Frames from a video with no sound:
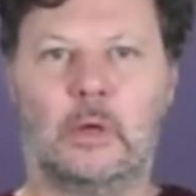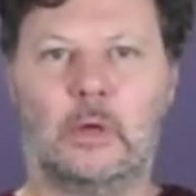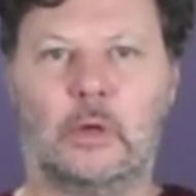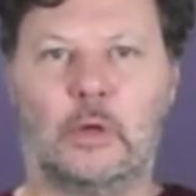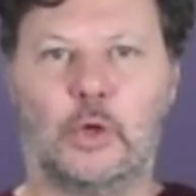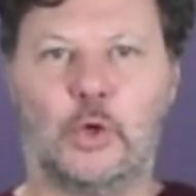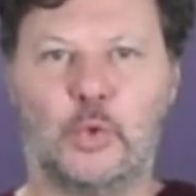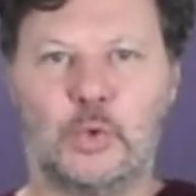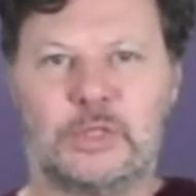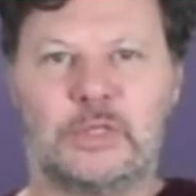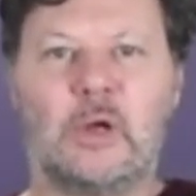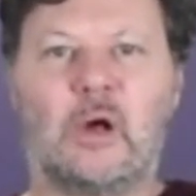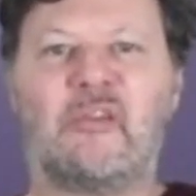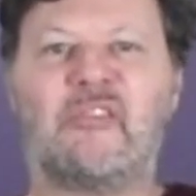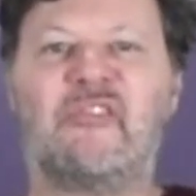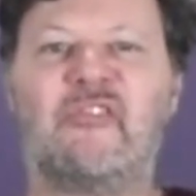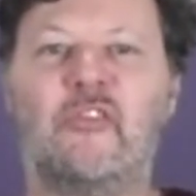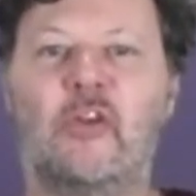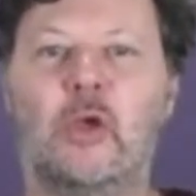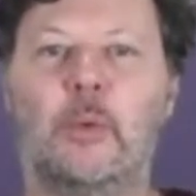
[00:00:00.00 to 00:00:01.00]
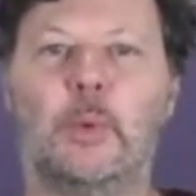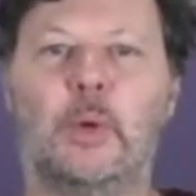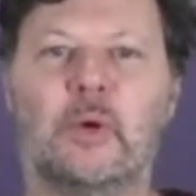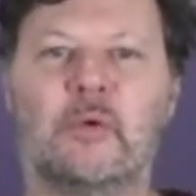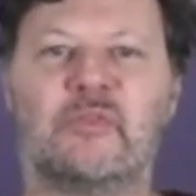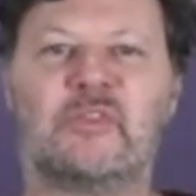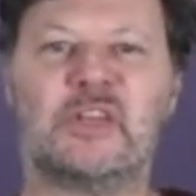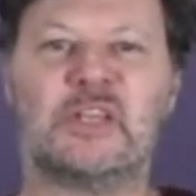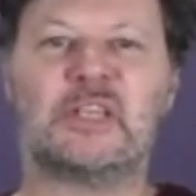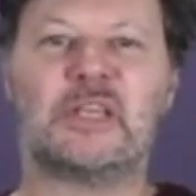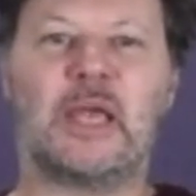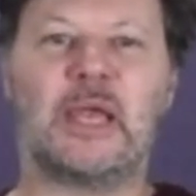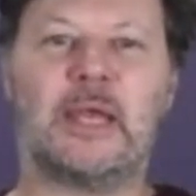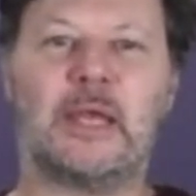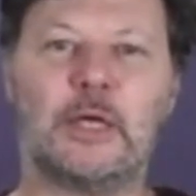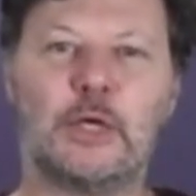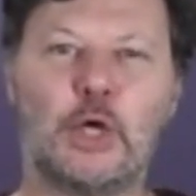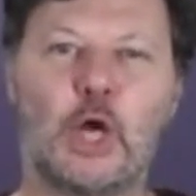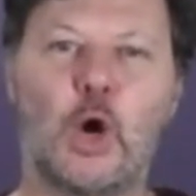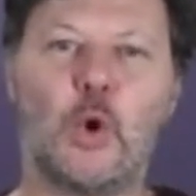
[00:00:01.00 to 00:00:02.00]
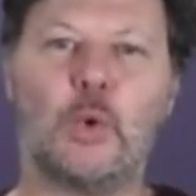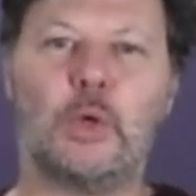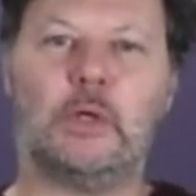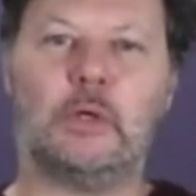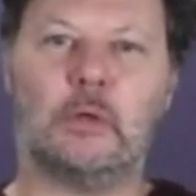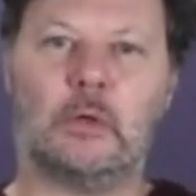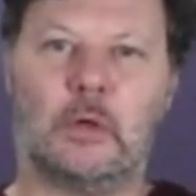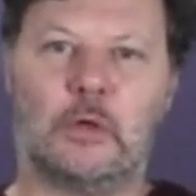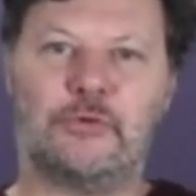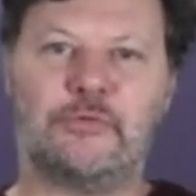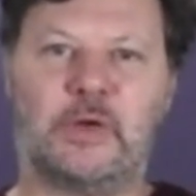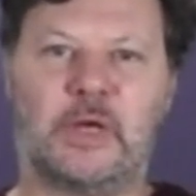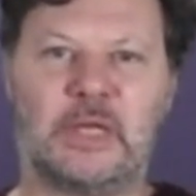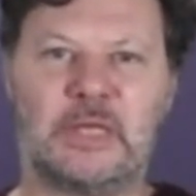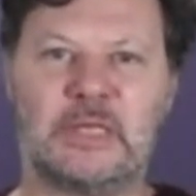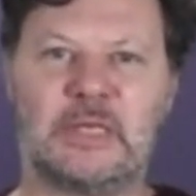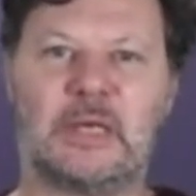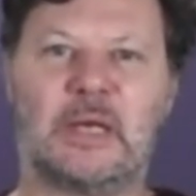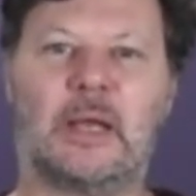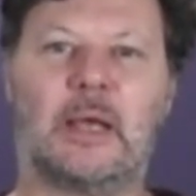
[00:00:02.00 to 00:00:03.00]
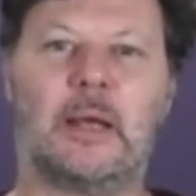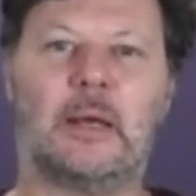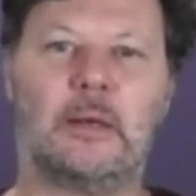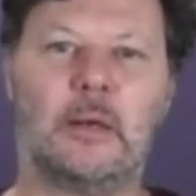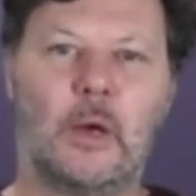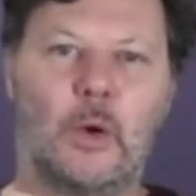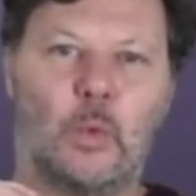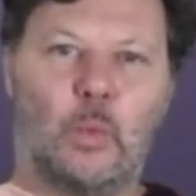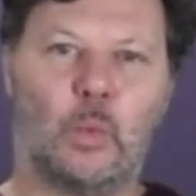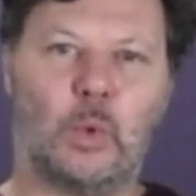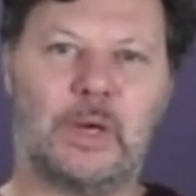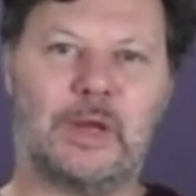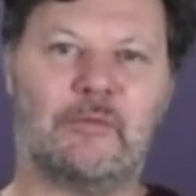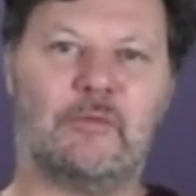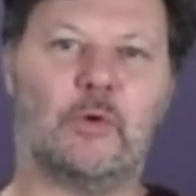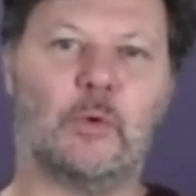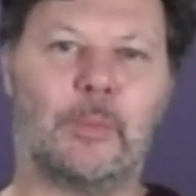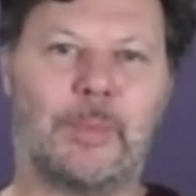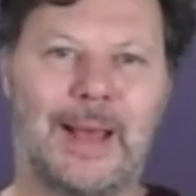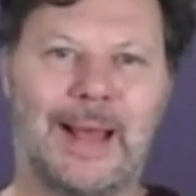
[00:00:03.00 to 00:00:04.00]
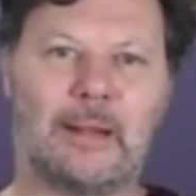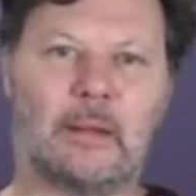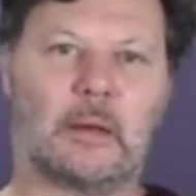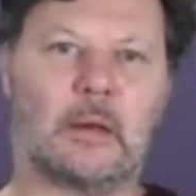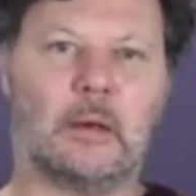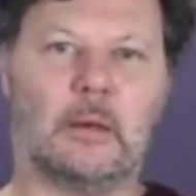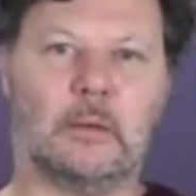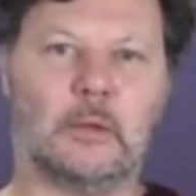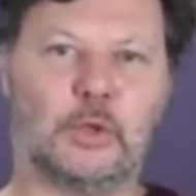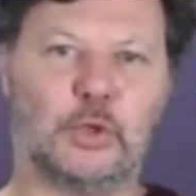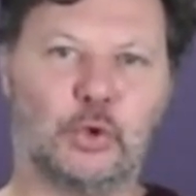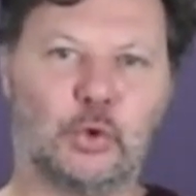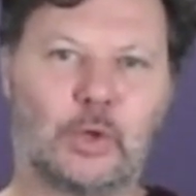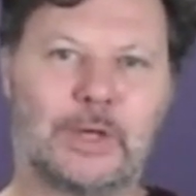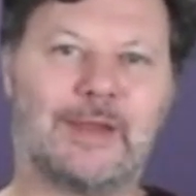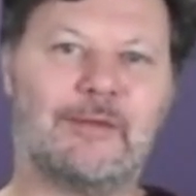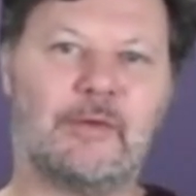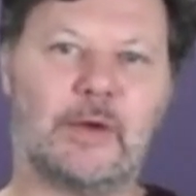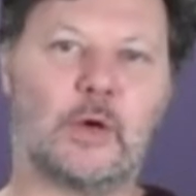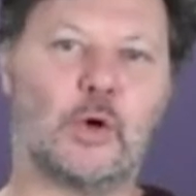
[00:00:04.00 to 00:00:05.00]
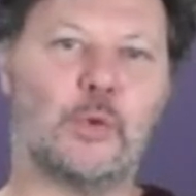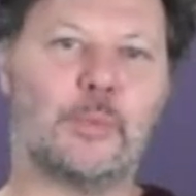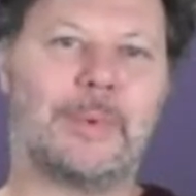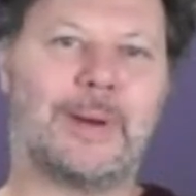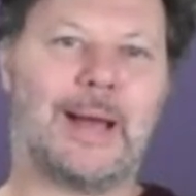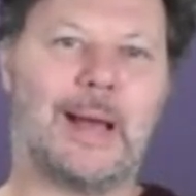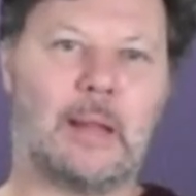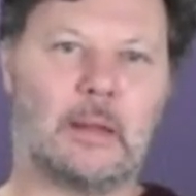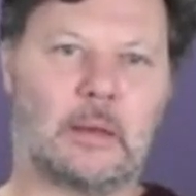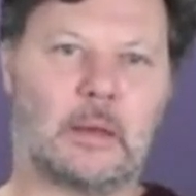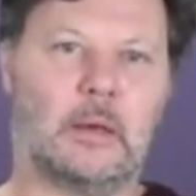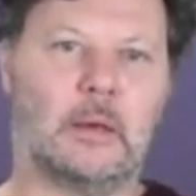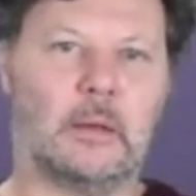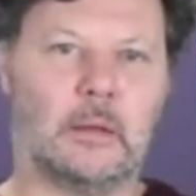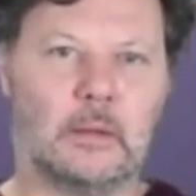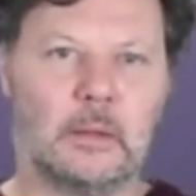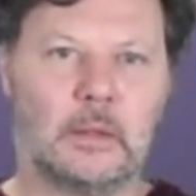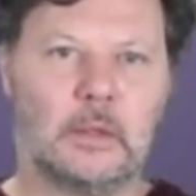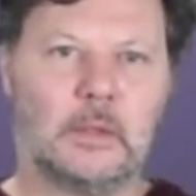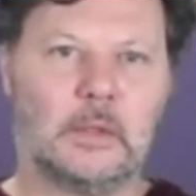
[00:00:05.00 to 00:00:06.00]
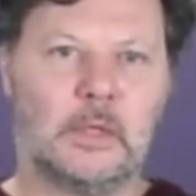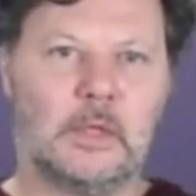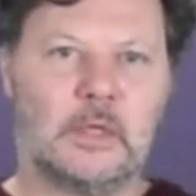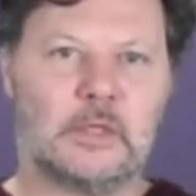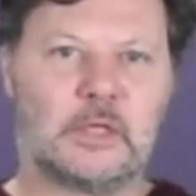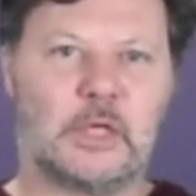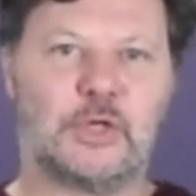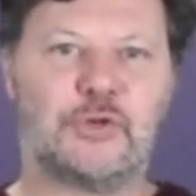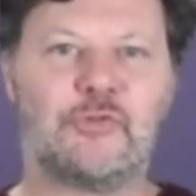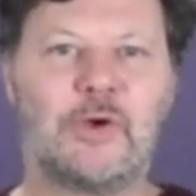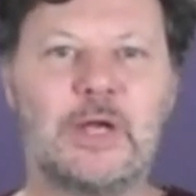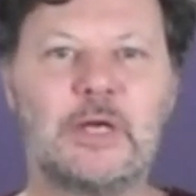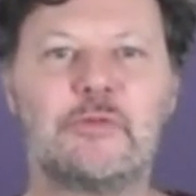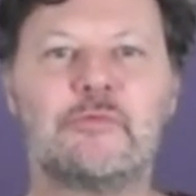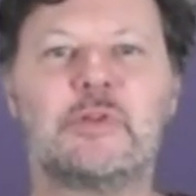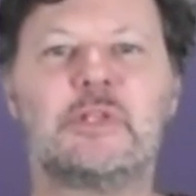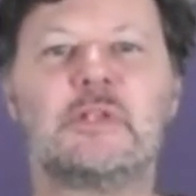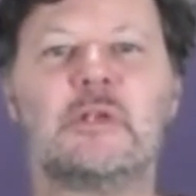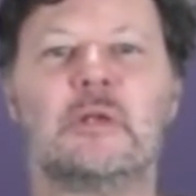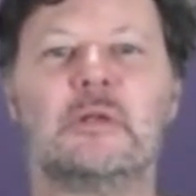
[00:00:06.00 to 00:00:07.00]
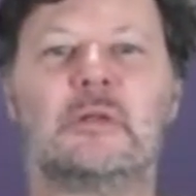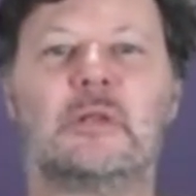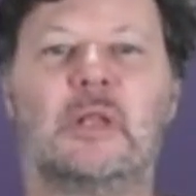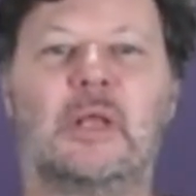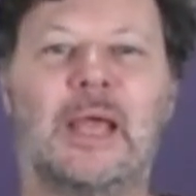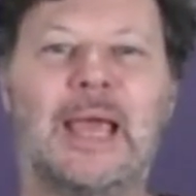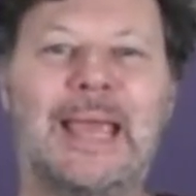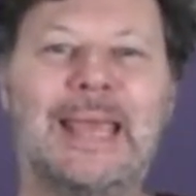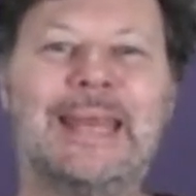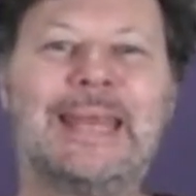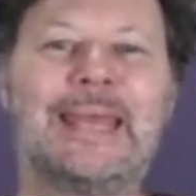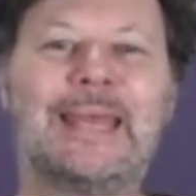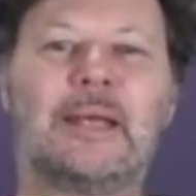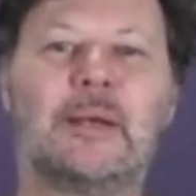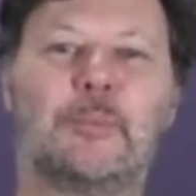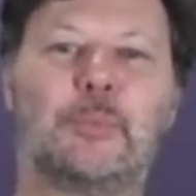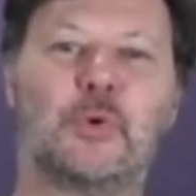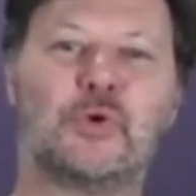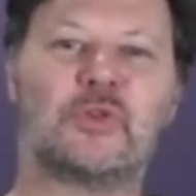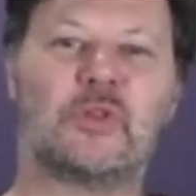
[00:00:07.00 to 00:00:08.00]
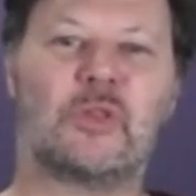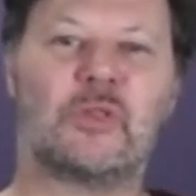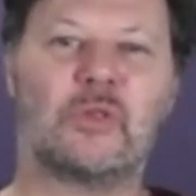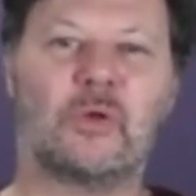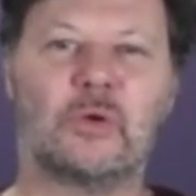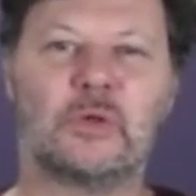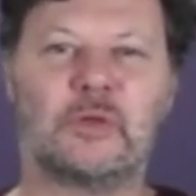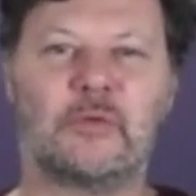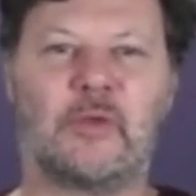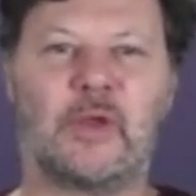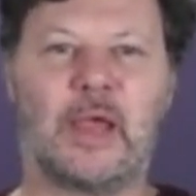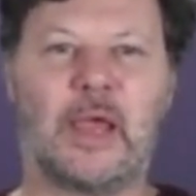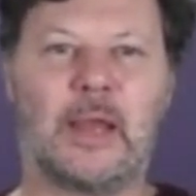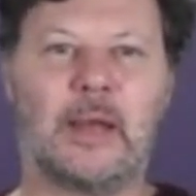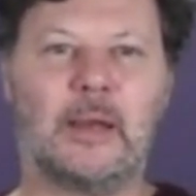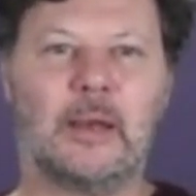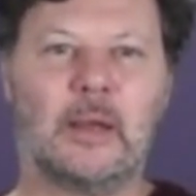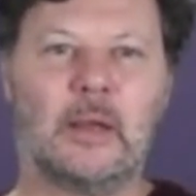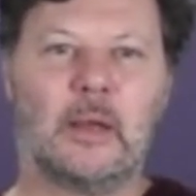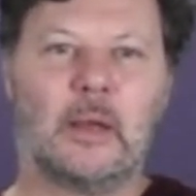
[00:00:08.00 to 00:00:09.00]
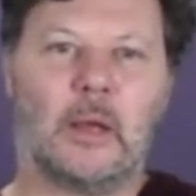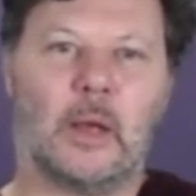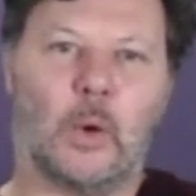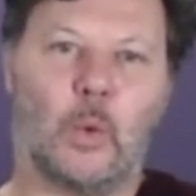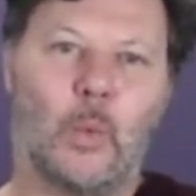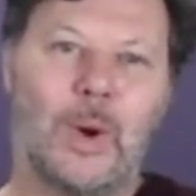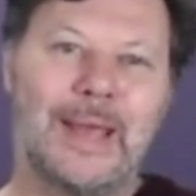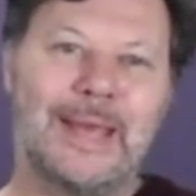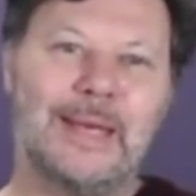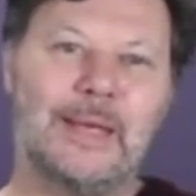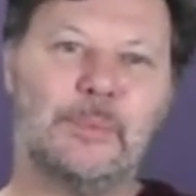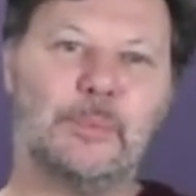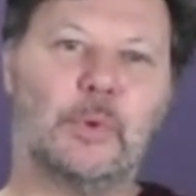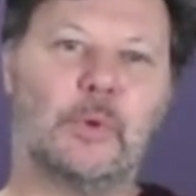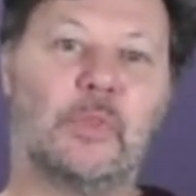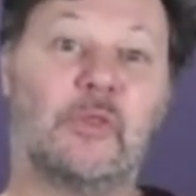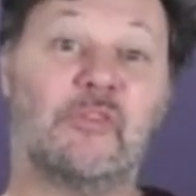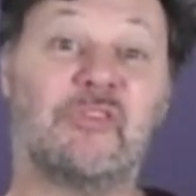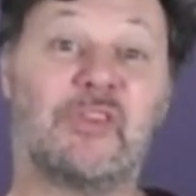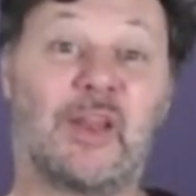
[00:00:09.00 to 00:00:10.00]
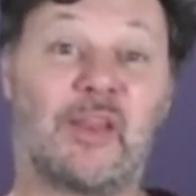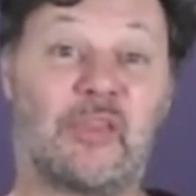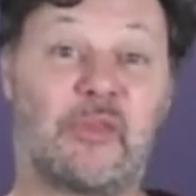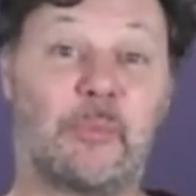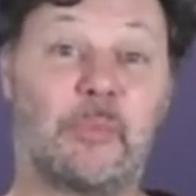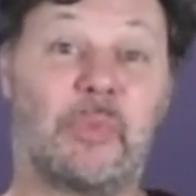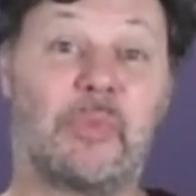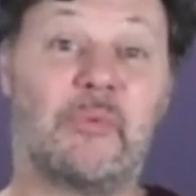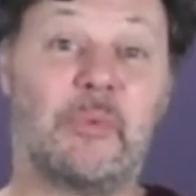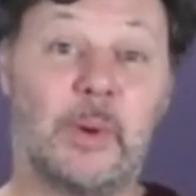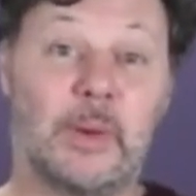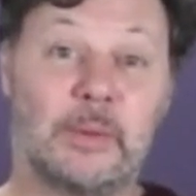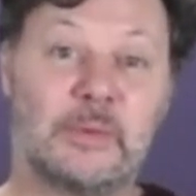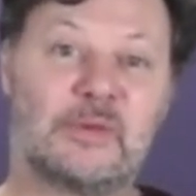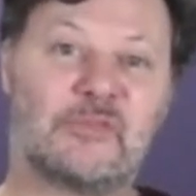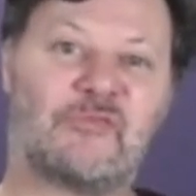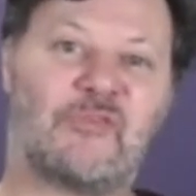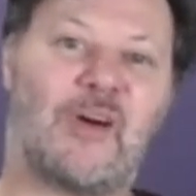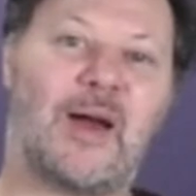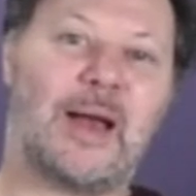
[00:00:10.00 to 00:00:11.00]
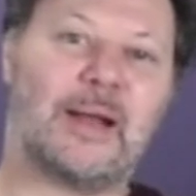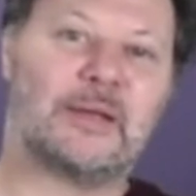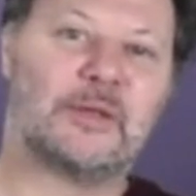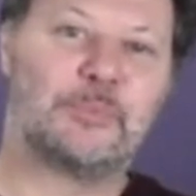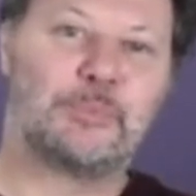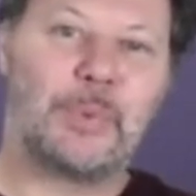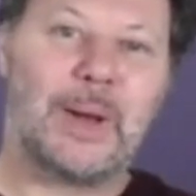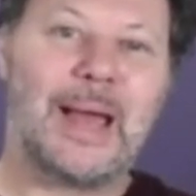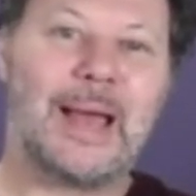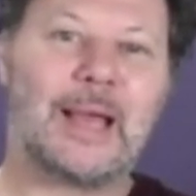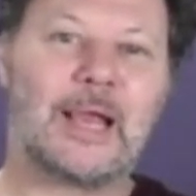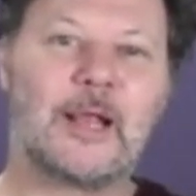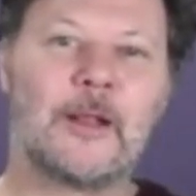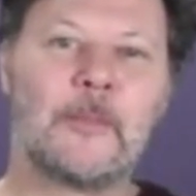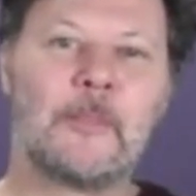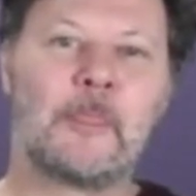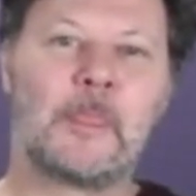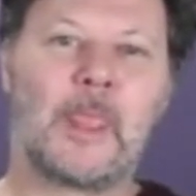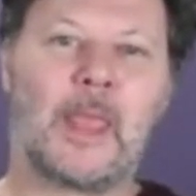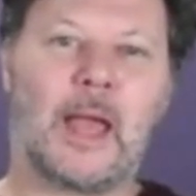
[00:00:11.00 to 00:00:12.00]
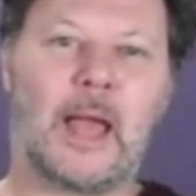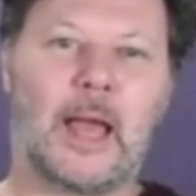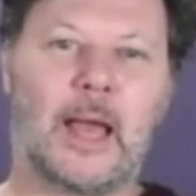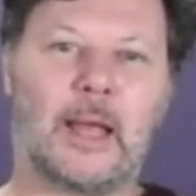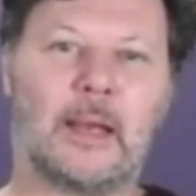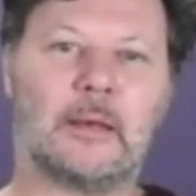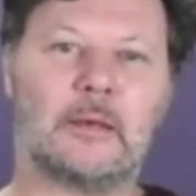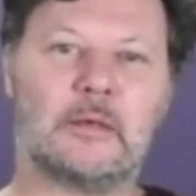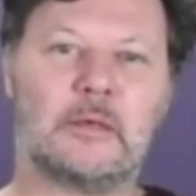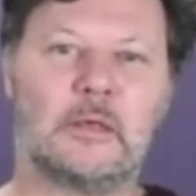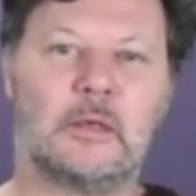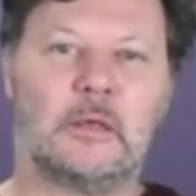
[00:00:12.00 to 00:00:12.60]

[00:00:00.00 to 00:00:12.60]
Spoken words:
who is not firm enough to say, no, you're not drinking tonight, we're giving up alcohol, or you're giving up alcohol. So you try to return to the ironing and push the thoughts of your head away, but the philanthropist fights back, and